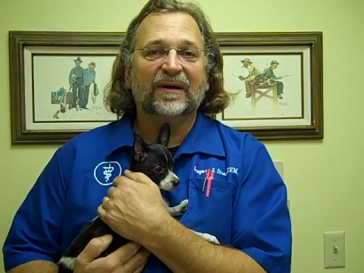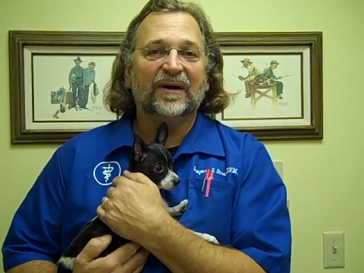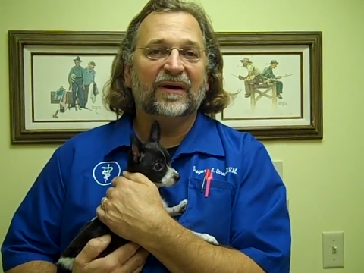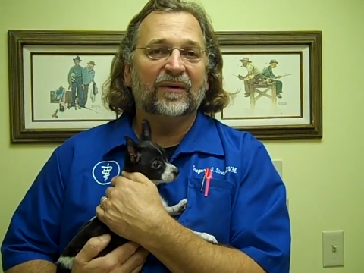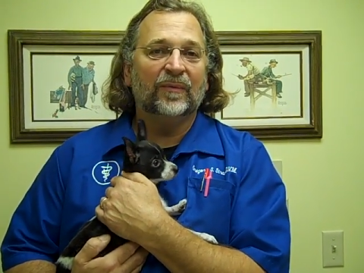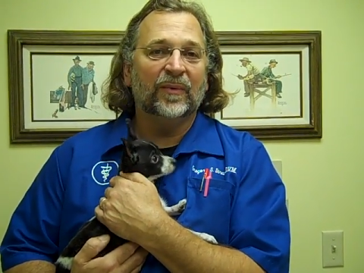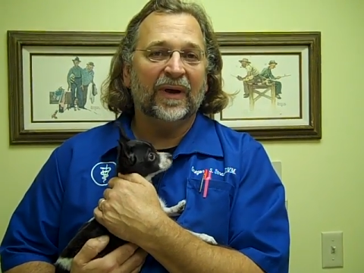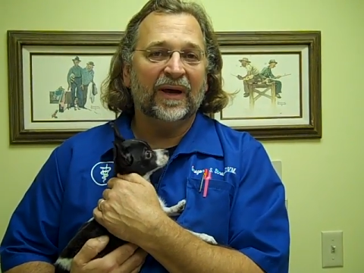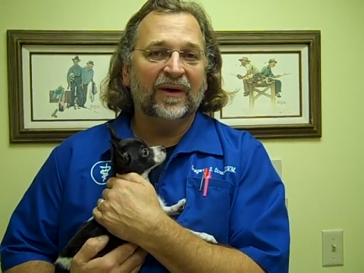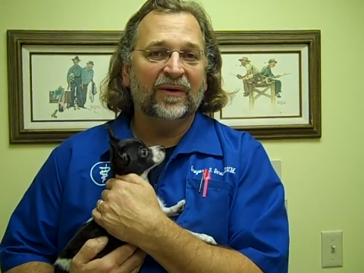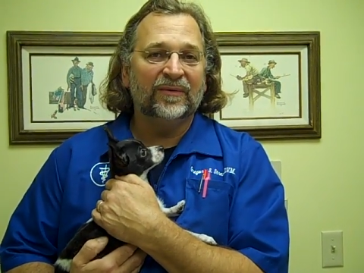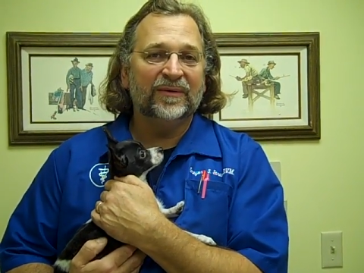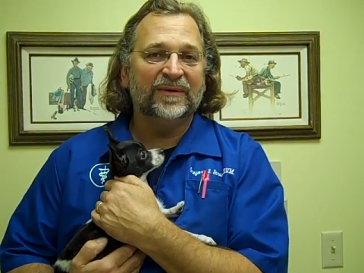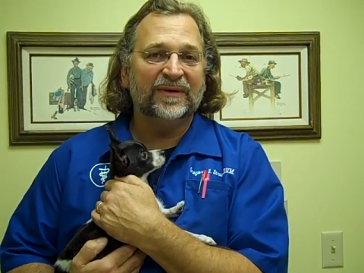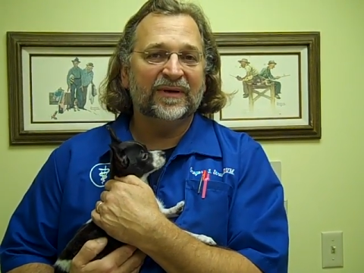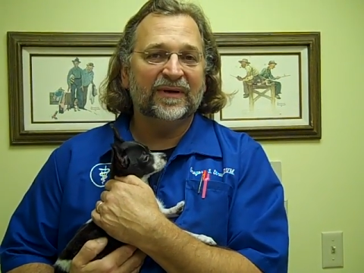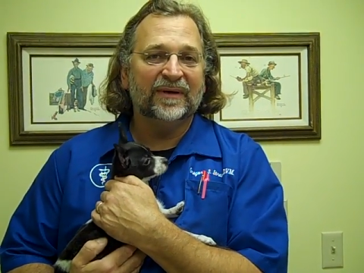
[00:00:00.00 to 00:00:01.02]

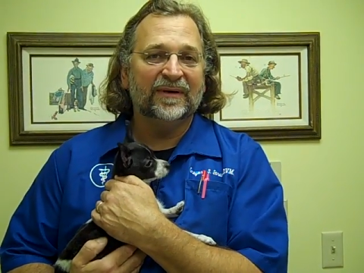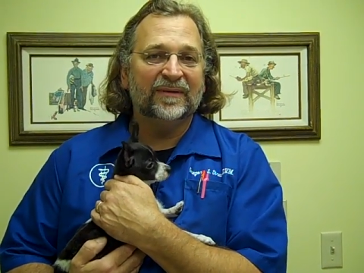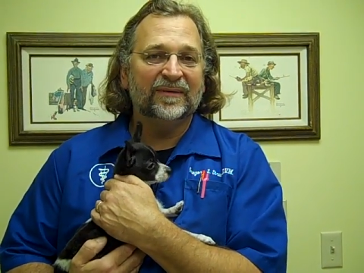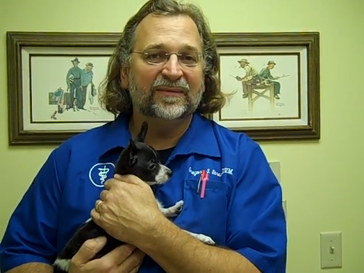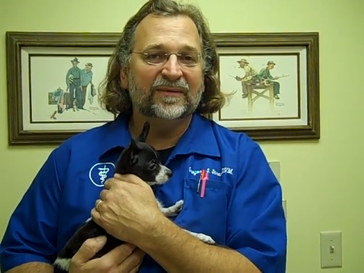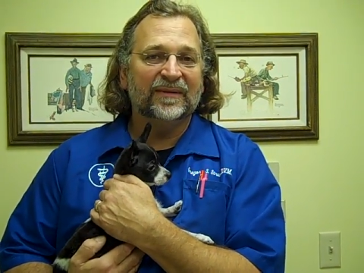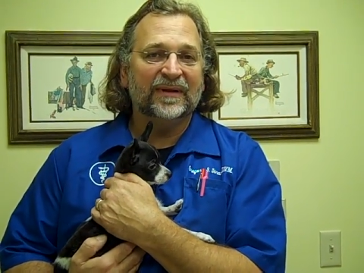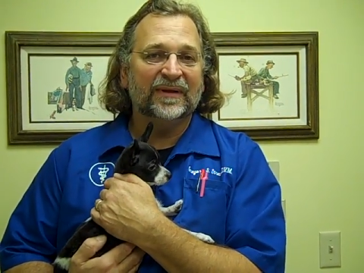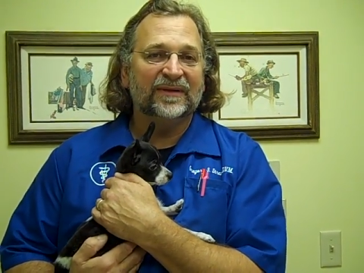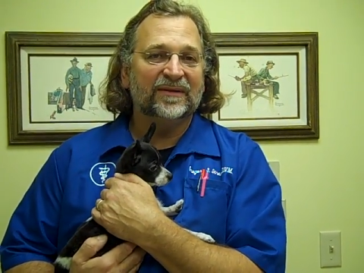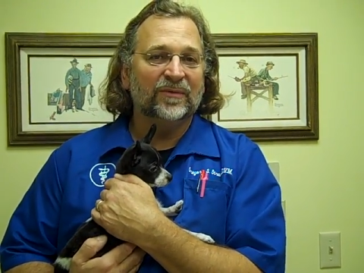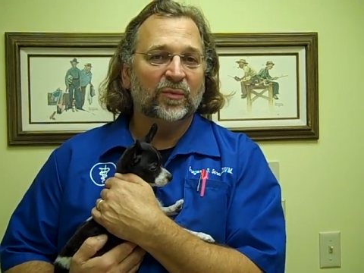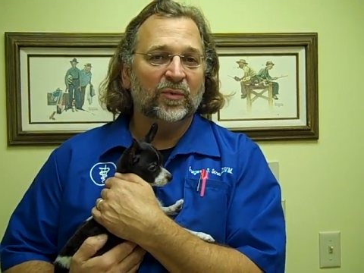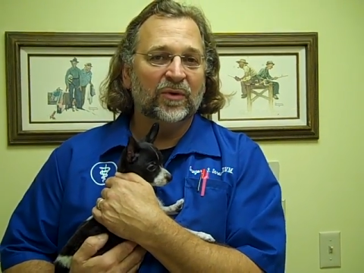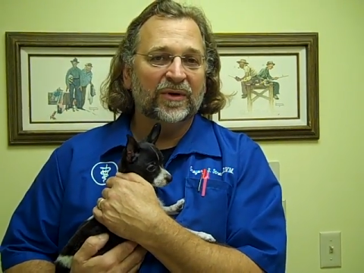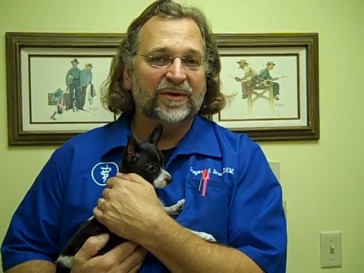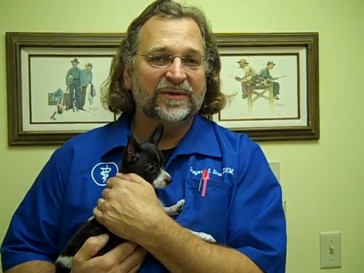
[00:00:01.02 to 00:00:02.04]
around like the
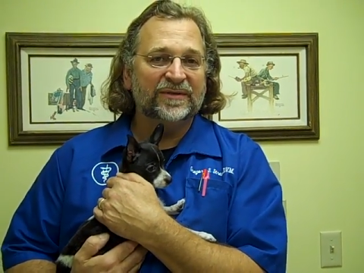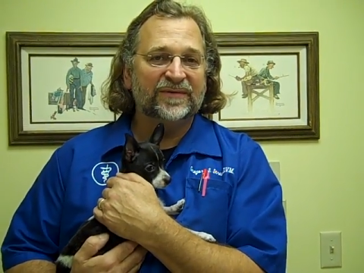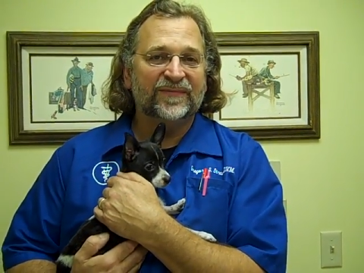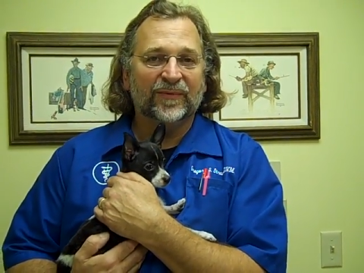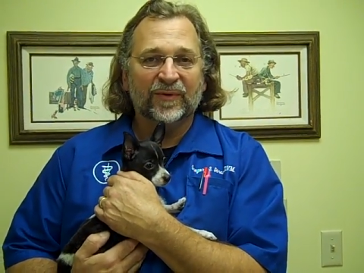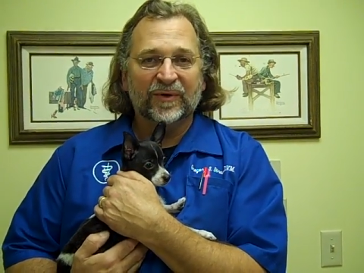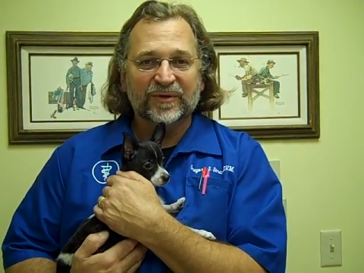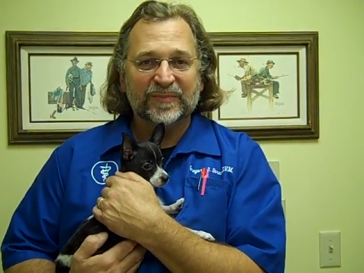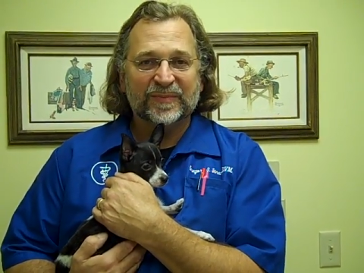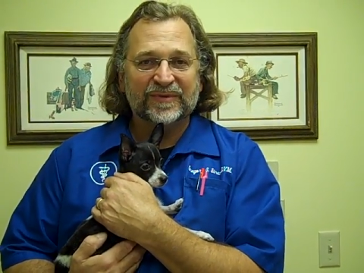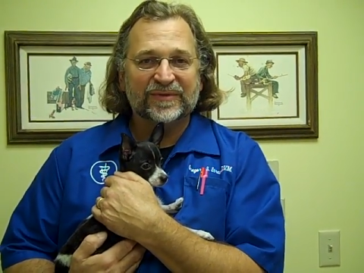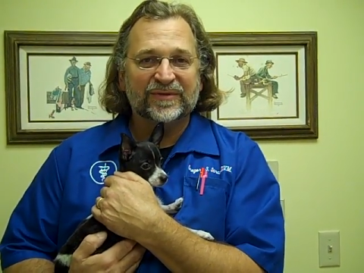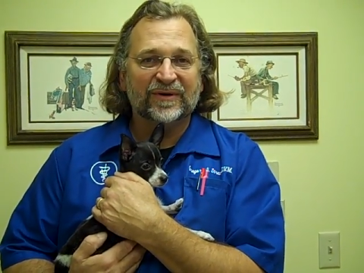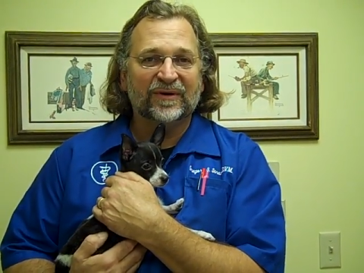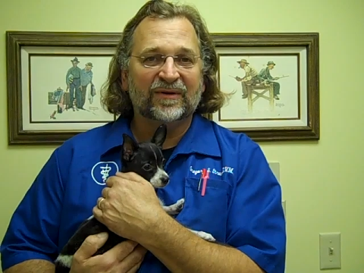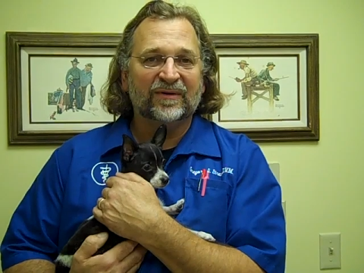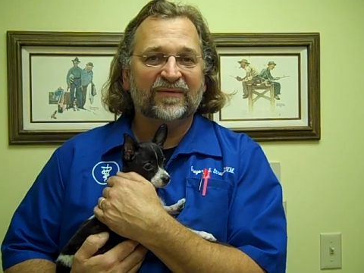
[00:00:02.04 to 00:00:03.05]
woods, forest
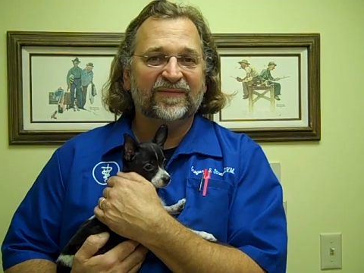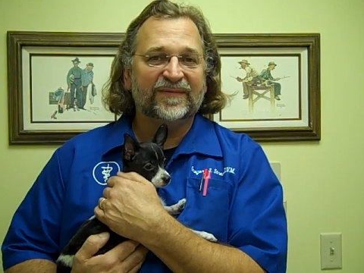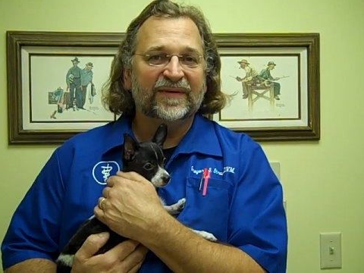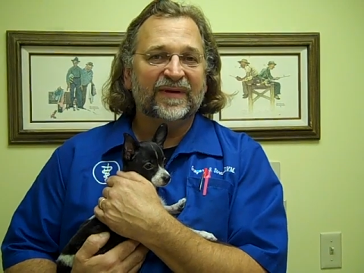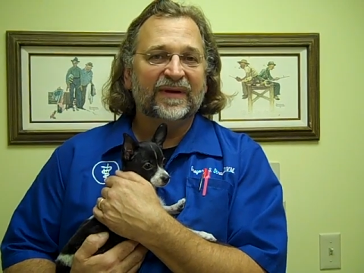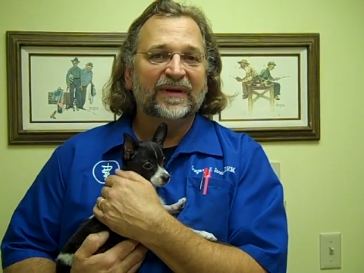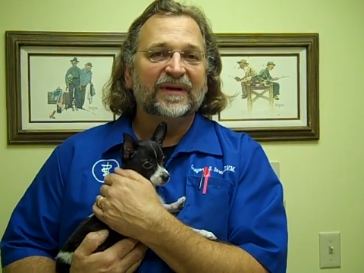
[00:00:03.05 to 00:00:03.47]
preserve,